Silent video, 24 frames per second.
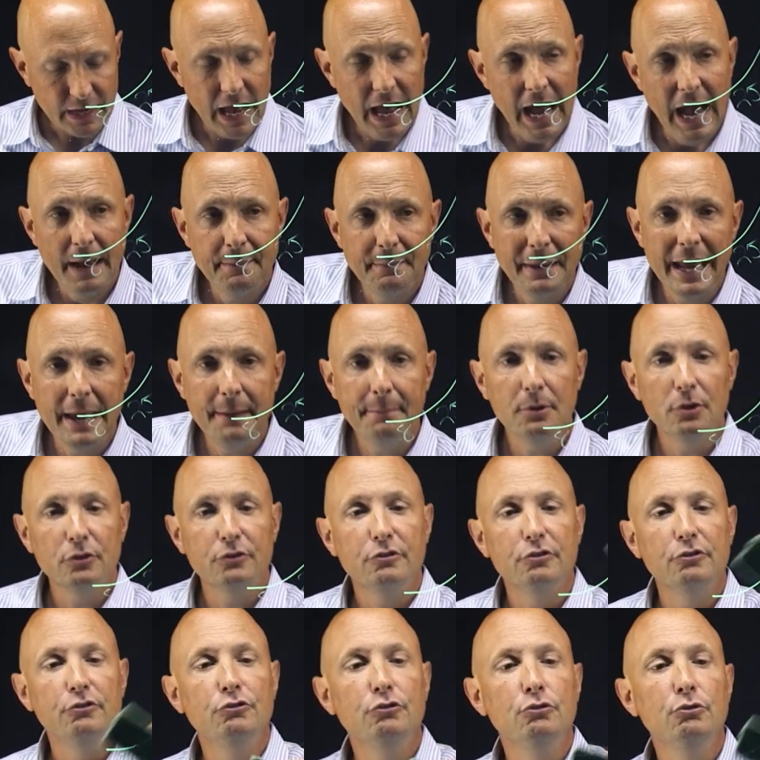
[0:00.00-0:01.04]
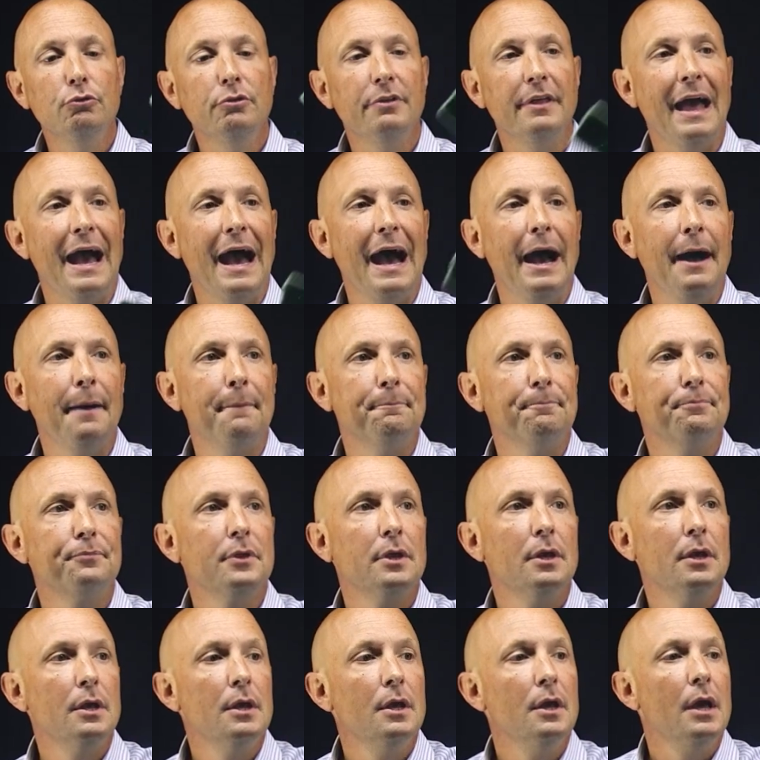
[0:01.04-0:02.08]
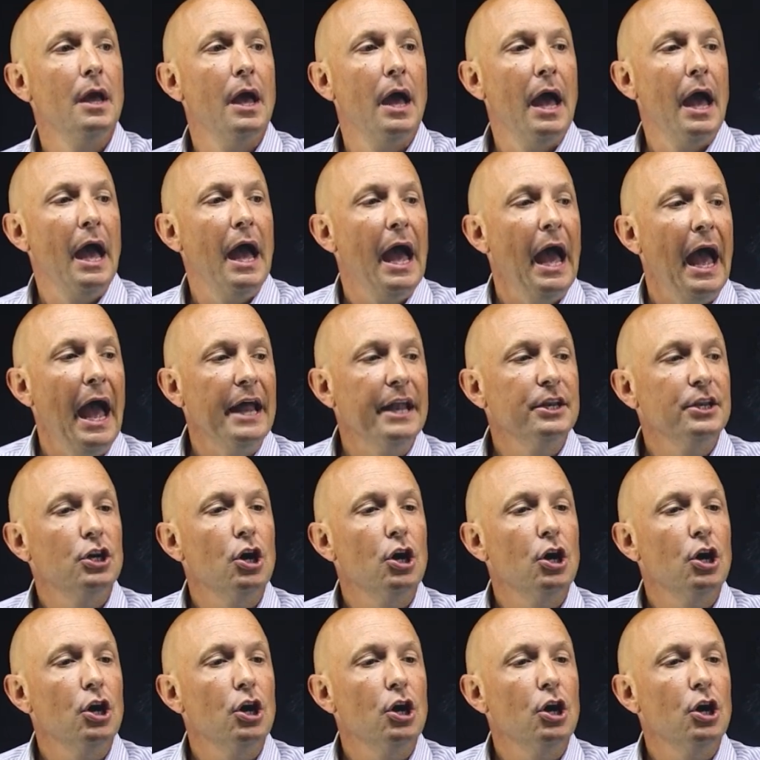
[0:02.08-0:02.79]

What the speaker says: I'm able to do that and